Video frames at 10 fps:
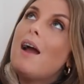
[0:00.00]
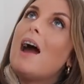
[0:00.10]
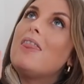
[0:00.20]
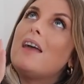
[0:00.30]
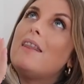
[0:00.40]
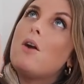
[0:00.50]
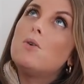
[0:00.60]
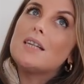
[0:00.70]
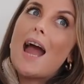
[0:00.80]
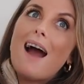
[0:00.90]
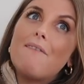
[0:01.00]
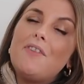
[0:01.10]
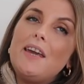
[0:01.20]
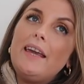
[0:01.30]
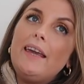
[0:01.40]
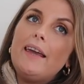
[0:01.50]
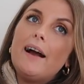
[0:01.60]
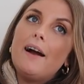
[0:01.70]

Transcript: and then they also have the,